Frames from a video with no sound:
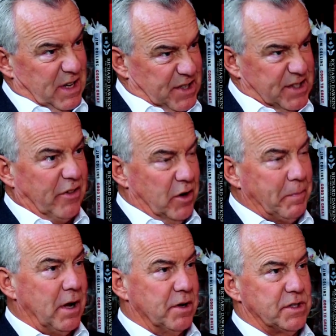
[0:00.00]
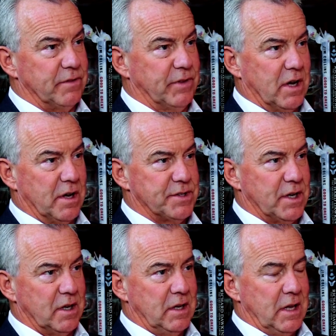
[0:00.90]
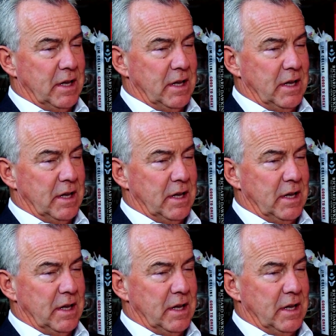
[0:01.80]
southern part of Gaza,